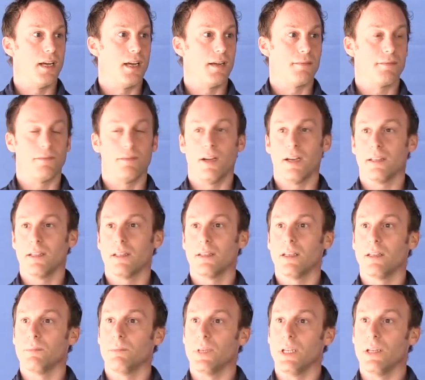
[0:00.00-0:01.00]
life rather
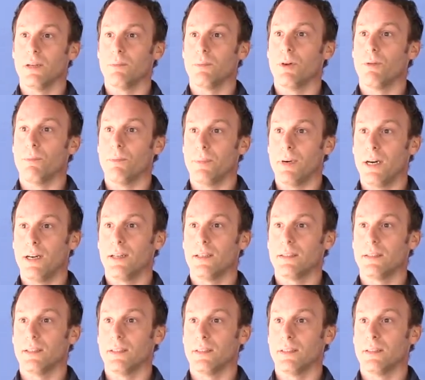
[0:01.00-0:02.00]
than being
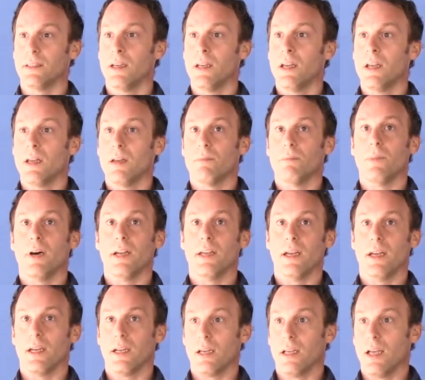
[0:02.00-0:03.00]
bombarded
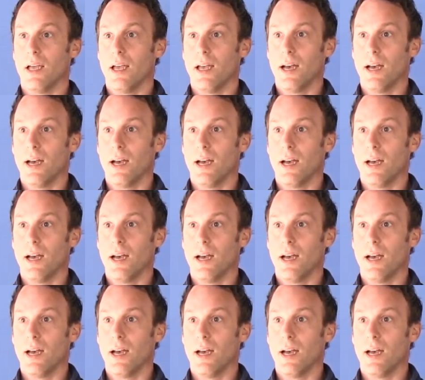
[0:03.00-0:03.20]
by an